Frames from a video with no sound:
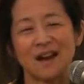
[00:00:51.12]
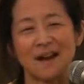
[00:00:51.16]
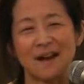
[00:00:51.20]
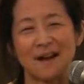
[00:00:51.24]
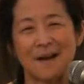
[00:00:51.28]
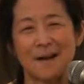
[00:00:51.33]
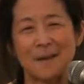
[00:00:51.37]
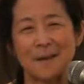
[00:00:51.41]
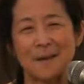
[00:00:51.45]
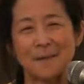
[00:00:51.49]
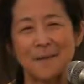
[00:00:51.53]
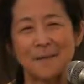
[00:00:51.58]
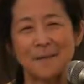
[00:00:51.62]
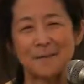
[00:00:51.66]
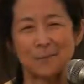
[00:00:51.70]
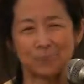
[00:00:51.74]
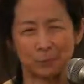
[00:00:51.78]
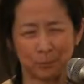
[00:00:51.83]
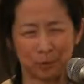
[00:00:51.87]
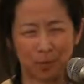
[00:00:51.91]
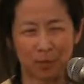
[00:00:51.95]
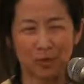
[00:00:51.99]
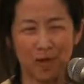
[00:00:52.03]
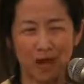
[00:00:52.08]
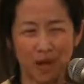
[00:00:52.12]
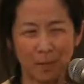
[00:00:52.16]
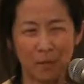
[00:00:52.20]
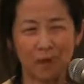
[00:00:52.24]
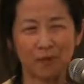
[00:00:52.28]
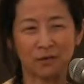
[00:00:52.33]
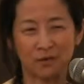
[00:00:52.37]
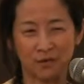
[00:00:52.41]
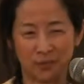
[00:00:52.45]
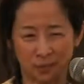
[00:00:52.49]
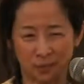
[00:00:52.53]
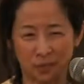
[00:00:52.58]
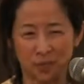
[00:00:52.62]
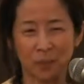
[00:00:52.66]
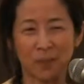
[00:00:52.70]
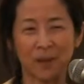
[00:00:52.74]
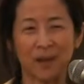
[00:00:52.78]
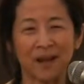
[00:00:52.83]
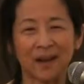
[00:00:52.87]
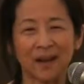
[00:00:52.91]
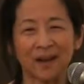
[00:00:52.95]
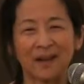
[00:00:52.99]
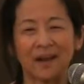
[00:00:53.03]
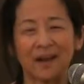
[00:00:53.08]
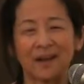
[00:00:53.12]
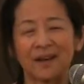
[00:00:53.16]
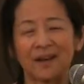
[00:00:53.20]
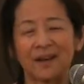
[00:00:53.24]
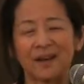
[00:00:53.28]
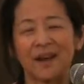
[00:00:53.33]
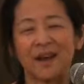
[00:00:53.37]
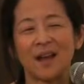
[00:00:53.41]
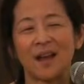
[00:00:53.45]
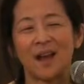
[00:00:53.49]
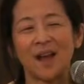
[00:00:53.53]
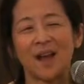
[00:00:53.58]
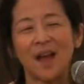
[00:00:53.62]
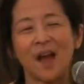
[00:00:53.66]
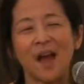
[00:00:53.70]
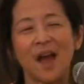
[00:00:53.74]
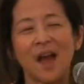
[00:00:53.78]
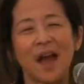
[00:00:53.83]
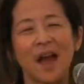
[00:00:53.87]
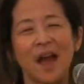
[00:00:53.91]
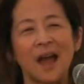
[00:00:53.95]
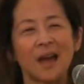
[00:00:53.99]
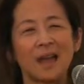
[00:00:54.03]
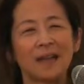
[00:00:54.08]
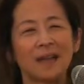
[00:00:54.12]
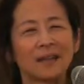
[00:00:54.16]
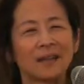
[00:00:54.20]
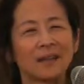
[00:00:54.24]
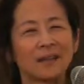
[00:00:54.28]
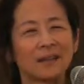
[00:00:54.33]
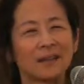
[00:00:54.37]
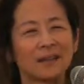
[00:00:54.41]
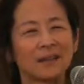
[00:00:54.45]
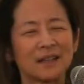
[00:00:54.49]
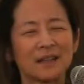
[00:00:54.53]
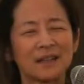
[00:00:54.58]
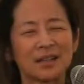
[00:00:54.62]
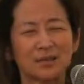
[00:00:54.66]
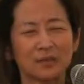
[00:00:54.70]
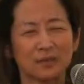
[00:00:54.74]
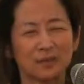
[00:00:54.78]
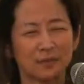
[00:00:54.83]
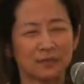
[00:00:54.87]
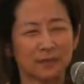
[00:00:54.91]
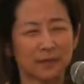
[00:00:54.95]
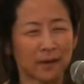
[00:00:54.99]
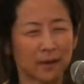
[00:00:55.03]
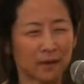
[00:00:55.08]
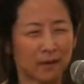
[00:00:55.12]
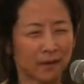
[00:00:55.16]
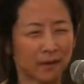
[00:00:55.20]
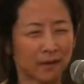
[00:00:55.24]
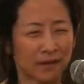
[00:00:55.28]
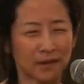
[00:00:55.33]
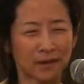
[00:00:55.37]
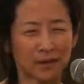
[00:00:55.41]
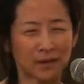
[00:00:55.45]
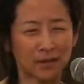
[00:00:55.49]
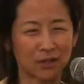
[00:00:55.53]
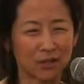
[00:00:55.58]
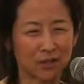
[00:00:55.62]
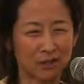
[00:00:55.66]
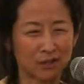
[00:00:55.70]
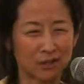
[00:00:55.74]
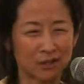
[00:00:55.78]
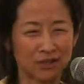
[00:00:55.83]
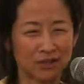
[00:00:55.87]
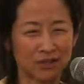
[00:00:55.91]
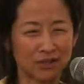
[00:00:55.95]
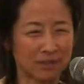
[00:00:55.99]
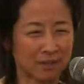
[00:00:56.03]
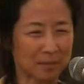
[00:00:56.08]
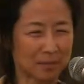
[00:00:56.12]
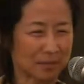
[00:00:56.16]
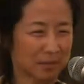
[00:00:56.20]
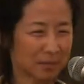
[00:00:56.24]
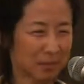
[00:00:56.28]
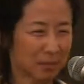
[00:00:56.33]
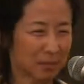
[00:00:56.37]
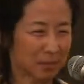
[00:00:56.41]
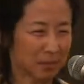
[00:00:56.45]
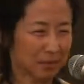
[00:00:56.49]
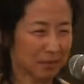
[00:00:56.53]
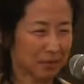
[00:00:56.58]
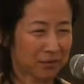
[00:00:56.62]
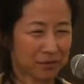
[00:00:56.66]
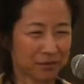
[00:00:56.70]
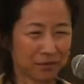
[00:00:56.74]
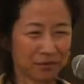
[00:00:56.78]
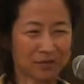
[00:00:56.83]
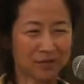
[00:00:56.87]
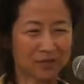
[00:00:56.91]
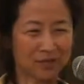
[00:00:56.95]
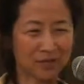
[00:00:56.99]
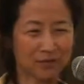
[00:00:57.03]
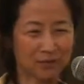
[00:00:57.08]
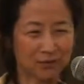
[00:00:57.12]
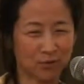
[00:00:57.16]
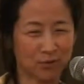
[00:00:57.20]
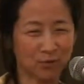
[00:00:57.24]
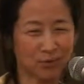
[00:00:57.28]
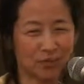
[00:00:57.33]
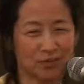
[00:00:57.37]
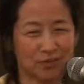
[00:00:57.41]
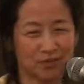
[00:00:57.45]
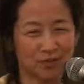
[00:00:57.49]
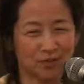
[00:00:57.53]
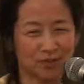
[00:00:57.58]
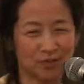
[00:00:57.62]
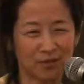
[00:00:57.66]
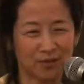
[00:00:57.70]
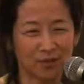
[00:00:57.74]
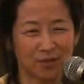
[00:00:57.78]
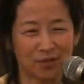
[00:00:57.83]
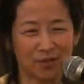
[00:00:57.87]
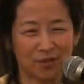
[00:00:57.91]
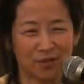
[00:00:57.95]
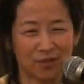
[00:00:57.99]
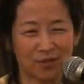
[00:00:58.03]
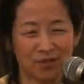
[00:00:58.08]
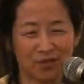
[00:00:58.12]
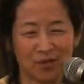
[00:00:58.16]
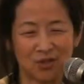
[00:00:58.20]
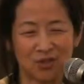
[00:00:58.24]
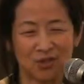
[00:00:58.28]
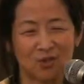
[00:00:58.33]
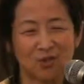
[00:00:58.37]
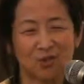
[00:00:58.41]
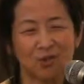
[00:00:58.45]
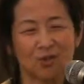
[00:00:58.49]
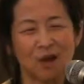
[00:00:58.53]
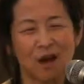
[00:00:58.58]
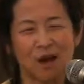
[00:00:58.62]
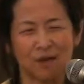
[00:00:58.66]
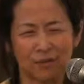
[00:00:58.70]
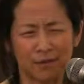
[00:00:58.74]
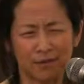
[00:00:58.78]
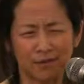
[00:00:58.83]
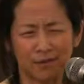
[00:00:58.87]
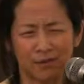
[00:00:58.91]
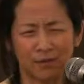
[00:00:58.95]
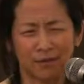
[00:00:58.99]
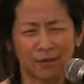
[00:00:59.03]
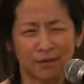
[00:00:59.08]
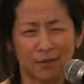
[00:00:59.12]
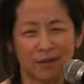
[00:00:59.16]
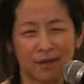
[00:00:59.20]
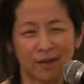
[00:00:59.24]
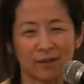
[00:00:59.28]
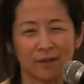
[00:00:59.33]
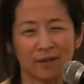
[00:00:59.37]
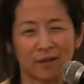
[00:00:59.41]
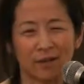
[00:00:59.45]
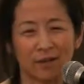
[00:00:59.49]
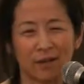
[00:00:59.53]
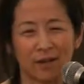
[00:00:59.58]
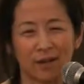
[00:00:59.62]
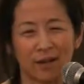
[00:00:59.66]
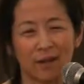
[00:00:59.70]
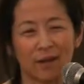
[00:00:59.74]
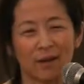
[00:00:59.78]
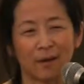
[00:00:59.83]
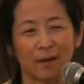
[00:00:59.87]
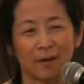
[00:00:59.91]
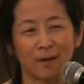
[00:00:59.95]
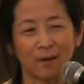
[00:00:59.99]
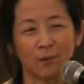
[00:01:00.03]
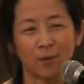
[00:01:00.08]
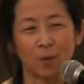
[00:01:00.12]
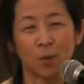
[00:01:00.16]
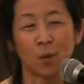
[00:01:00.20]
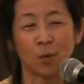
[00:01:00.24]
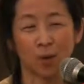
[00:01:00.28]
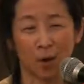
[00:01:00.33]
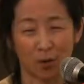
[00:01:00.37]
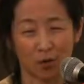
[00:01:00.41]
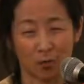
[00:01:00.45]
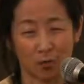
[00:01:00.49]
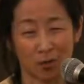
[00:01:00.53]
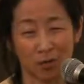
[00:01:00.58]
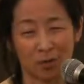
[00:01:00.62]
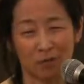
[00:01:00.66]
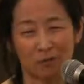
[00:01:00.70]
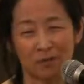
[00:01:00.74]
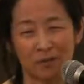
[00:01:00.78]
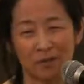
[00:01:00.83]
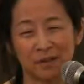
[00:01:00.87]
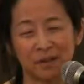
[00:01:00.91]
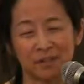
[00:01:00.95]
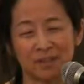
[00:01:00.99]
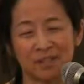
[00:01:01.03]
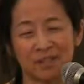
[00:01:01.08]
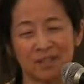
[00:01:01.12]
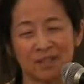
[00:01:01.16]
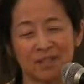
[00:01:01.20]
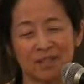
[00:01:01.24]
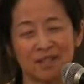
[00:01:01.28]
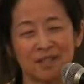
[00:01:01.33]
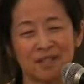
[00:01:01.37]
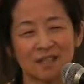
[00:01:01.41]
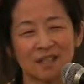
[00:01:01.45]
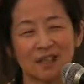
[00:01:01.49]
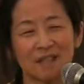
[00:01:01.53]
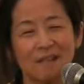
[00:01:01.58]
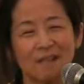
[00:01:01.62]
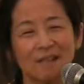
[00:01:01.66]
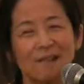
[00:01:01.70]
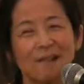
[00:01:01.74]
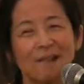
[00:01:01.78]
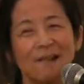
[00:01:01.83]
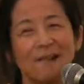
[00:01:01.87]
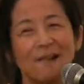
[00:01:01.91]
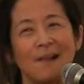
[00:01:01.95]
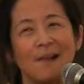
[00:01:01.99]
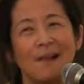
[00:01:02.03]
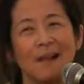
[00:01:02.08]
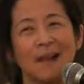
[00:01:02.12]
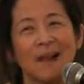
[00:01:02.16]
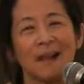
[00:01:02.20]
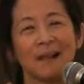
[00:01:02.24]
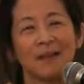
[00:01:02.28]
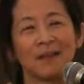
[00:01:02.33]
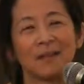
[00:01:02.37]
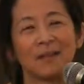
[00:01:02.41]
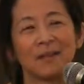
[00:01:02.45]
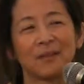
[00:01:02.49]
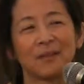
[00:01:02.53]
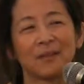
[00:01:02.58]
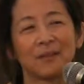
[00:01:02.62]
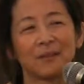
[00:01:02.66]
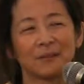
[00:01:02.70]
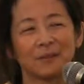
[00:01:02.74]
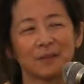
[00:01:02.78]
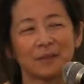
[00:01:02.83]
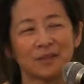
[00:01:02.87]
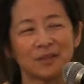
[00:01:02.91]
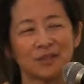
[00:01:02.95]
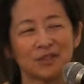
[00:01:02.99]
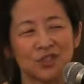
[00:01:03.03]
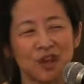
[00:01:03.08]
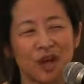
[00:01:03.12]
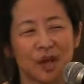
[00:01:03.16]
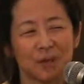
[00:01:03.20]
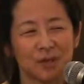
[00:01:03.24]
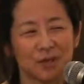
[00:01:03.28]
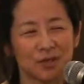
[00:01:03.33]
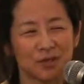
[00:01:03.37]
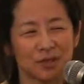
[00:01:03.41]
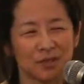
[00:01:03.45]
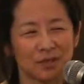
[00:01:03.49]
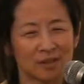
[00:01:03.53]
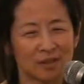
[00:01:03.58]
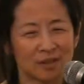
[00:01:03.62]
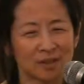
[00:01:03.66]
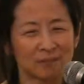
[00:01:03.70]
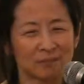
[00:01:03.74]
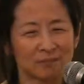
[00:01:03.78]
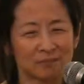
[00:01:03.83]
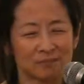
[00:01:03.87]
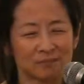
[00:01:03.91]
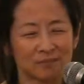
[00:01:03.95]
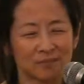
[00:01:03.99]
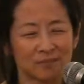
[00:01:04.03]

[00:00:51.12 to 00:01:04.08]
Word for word: um, who came over from Japan. And these were very young girls. Some of them were 13, 14, 15 years old, often from very, very um, poor rural villages. And the first chapter